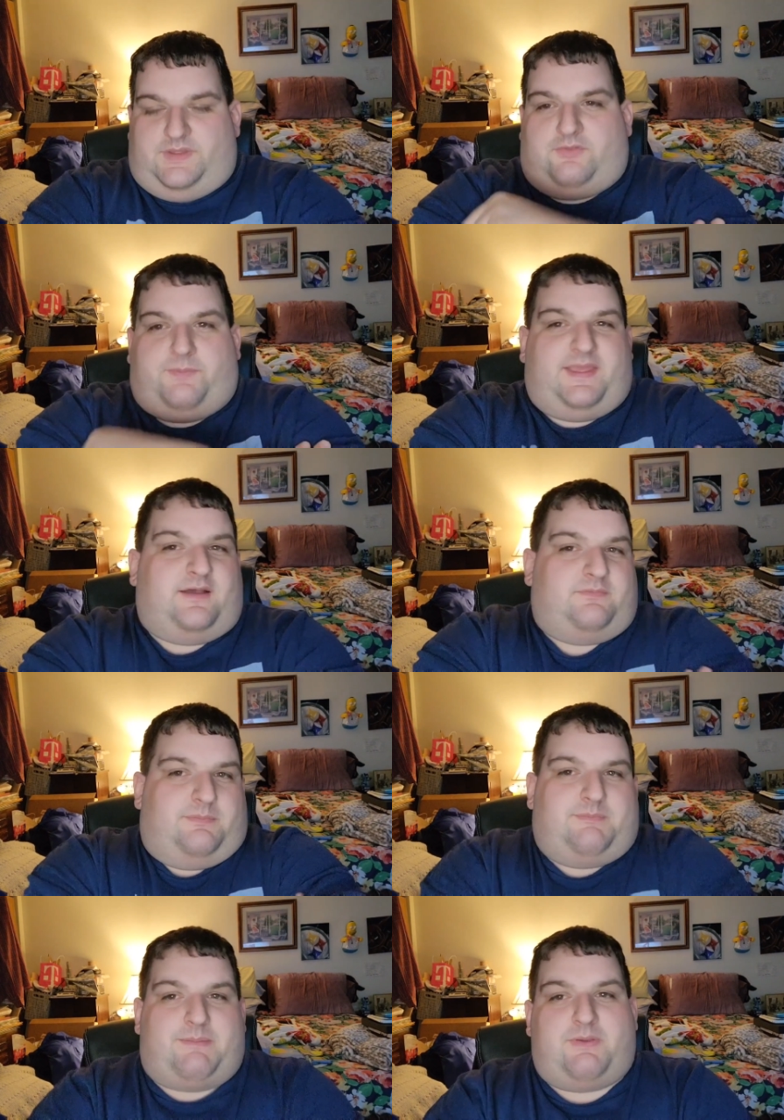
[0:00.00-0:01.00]

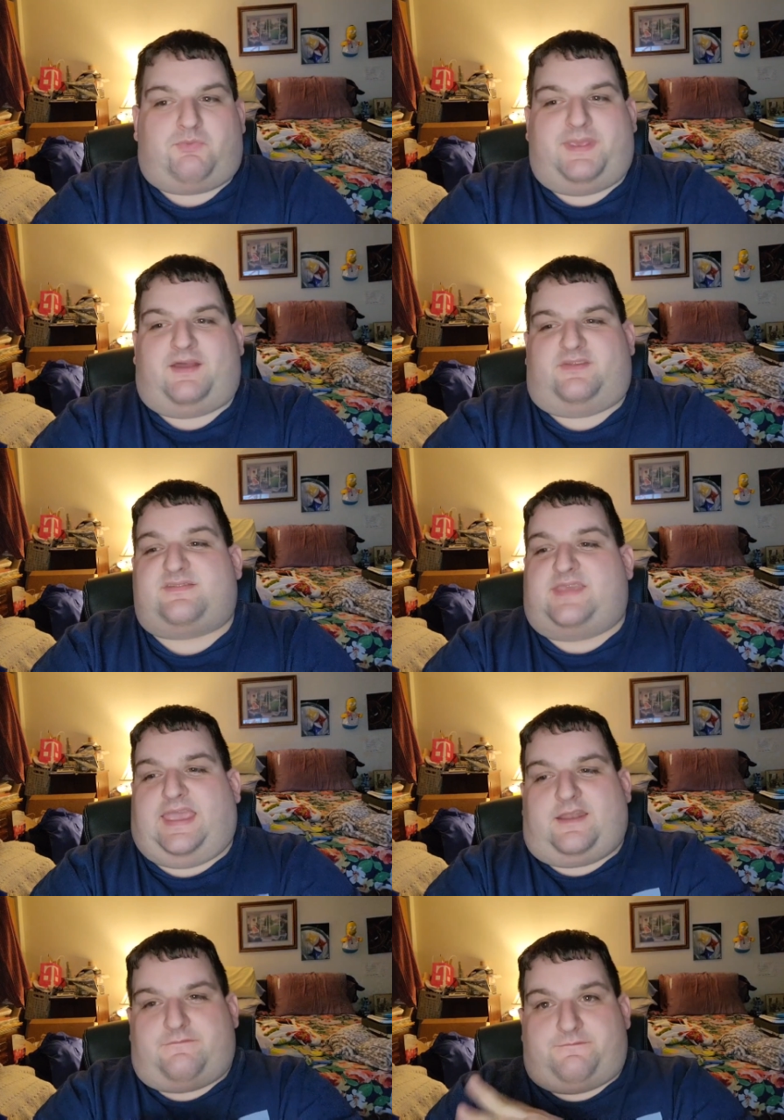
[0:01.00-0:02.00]
Maybe it's because it's
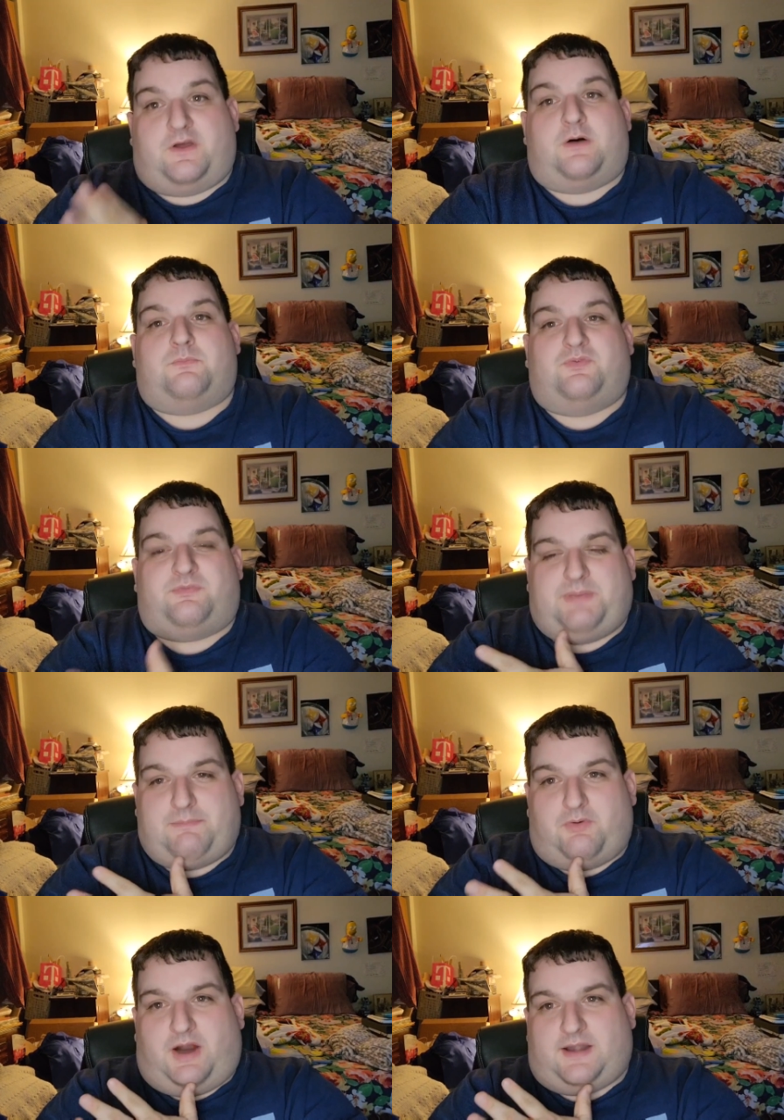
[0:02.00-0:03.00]
canon films,
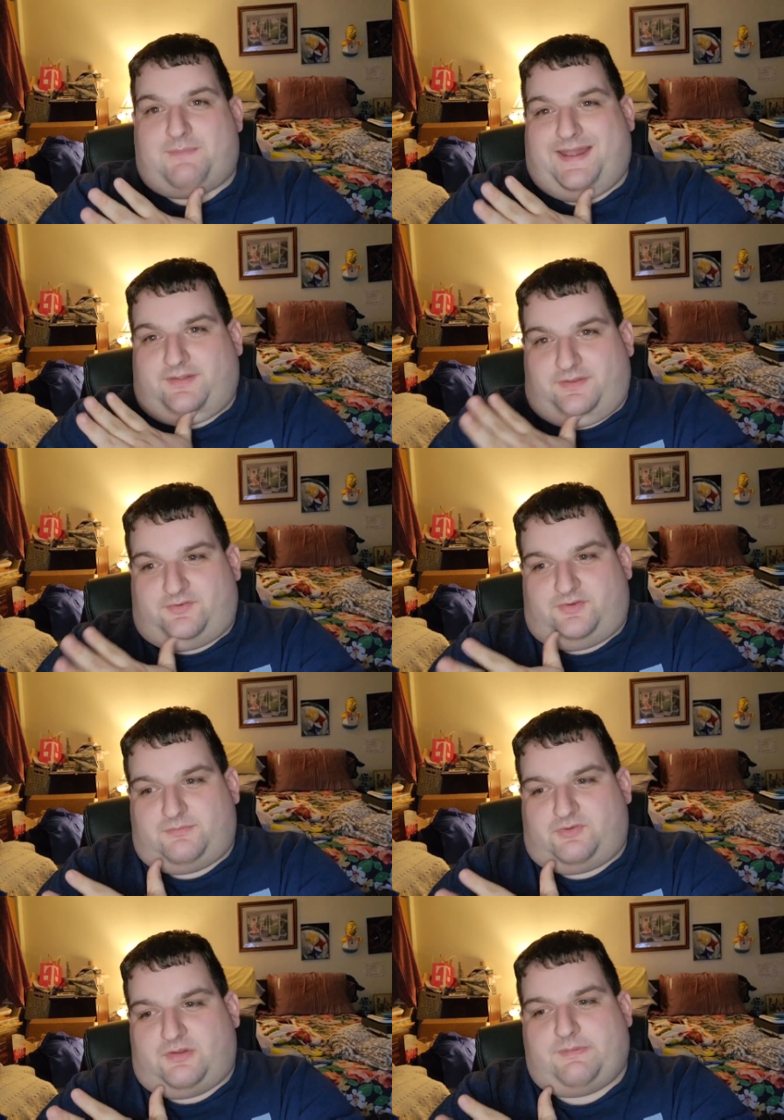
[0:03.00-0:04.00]
people automatically
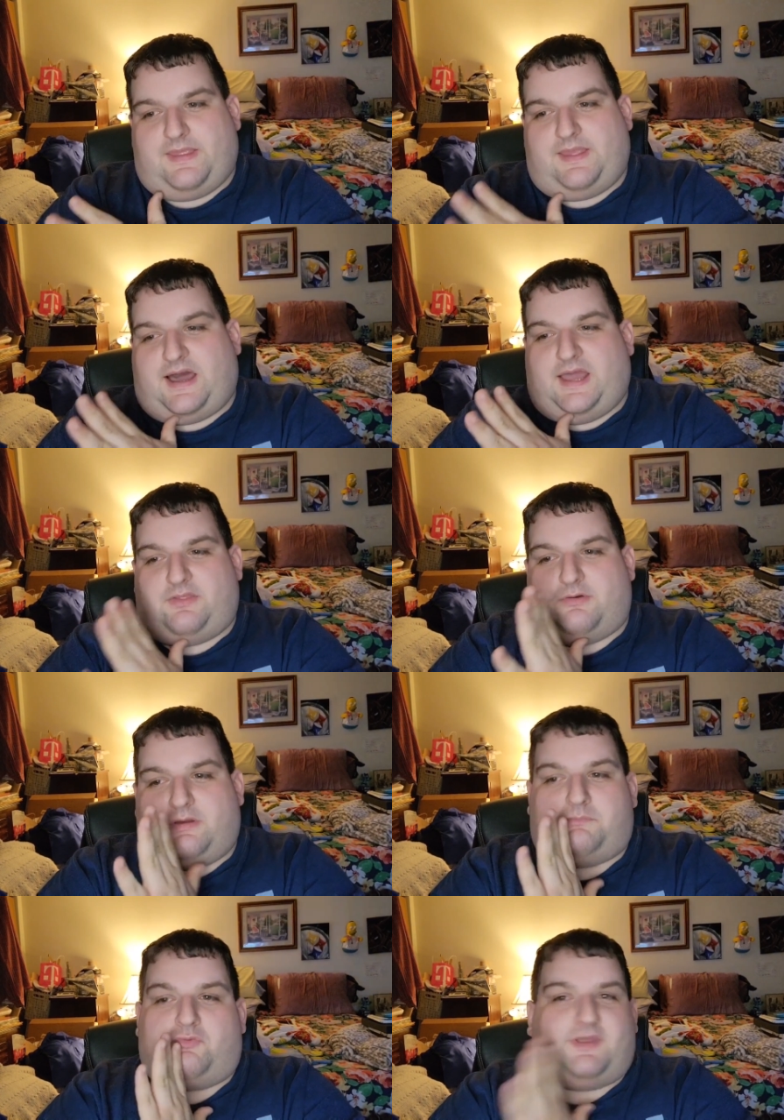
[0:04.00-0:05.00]
assume it's going to be either
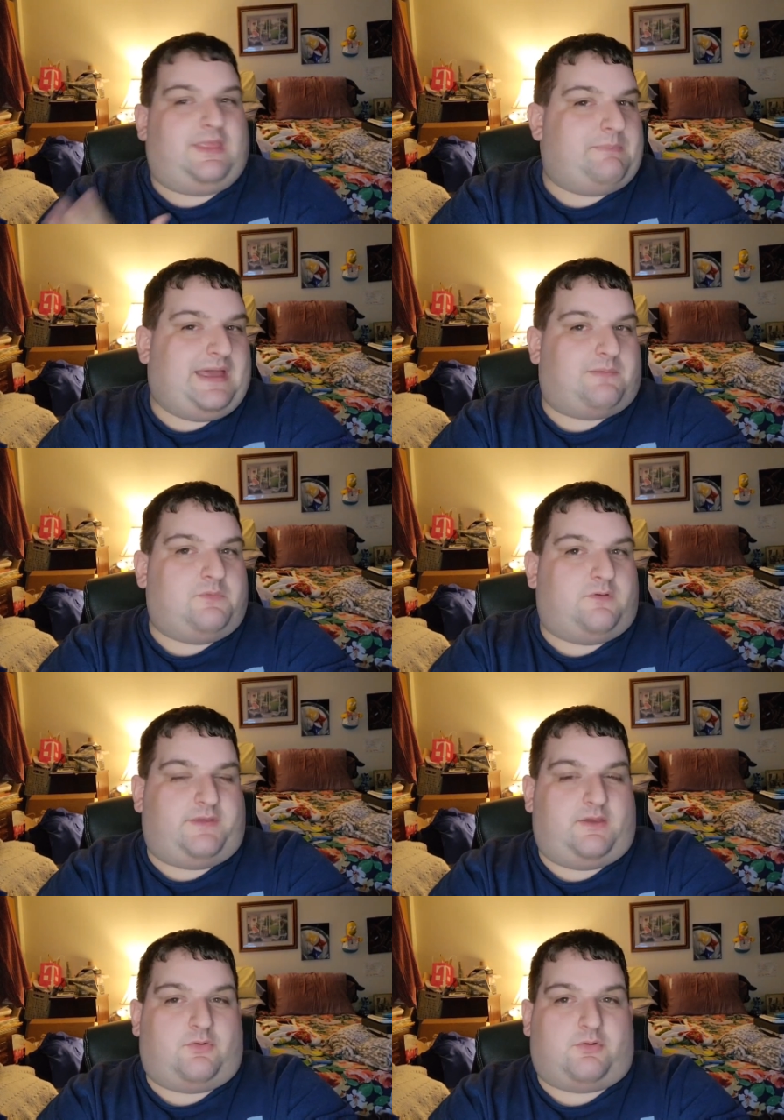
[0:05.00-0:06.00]
a really bad
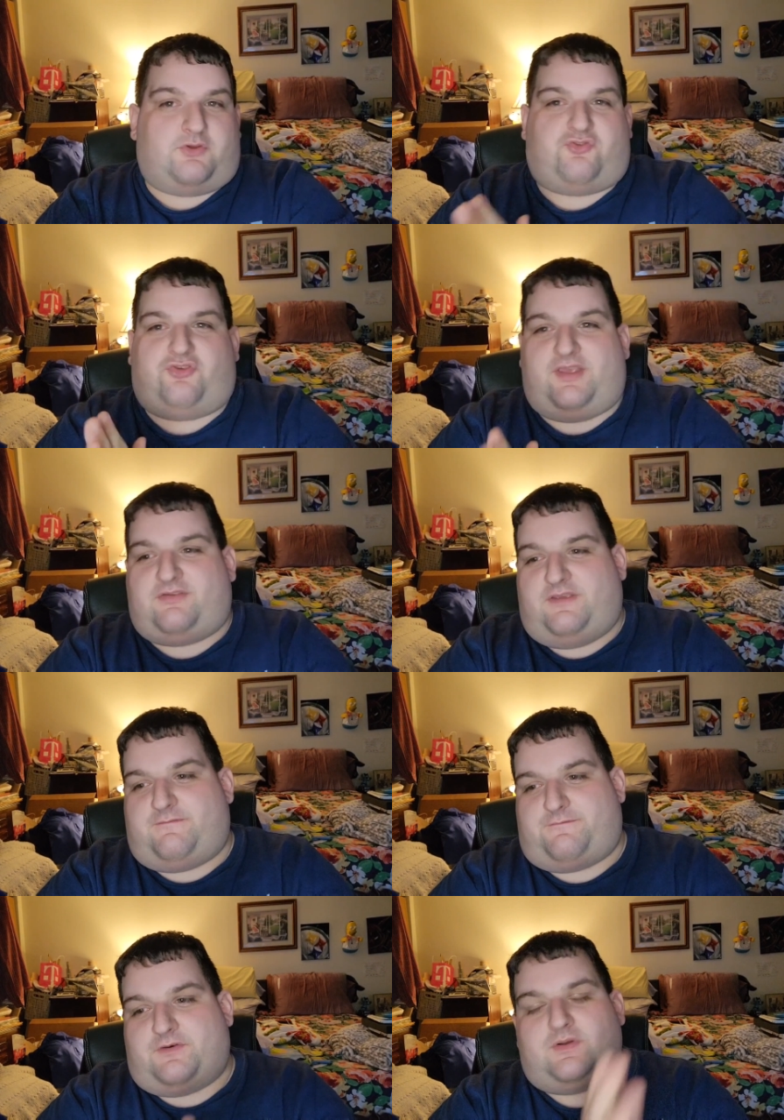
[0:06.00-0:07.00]
movie or a cheesy